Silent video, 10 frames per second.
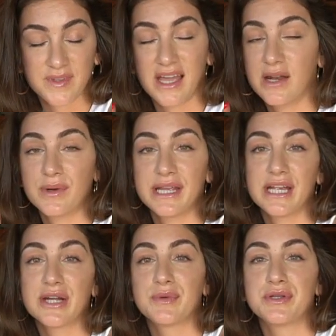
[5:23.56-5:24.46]
I don't want to
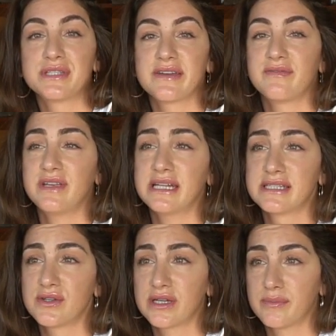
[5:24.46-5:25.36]
hear it when you say
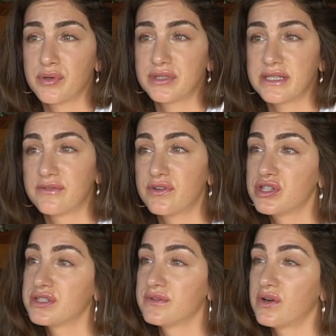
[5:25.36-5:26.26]
vegans don't get protein.
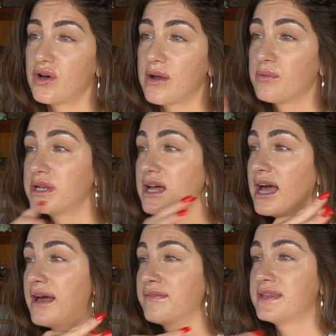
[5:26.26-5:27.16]
First of all, I would
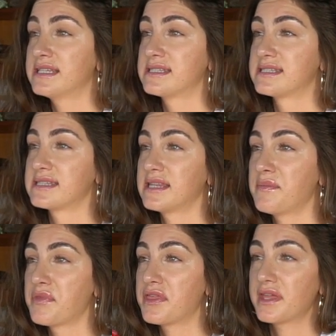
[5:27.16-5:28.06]
not have this
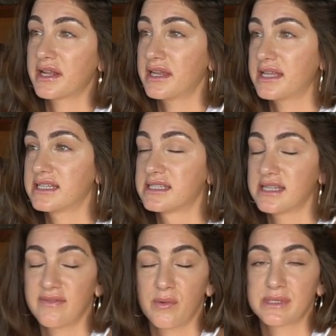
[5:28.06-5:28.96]
slim thickness
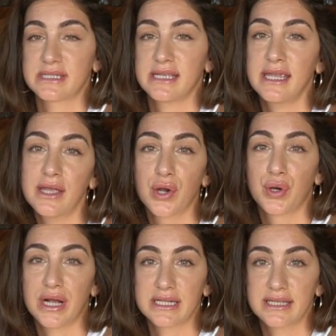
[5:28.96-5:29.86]
if I wasn't eating
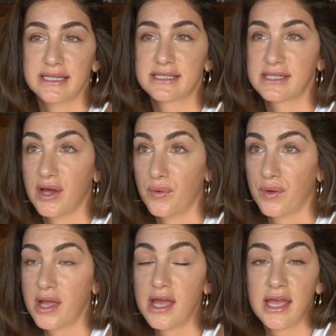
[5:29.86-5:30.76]
correctly. So
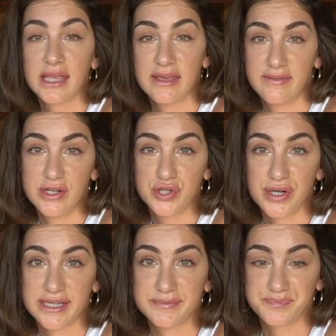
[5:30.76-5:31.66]
give it a
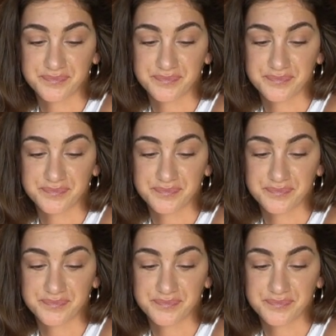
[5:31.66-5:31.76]
try.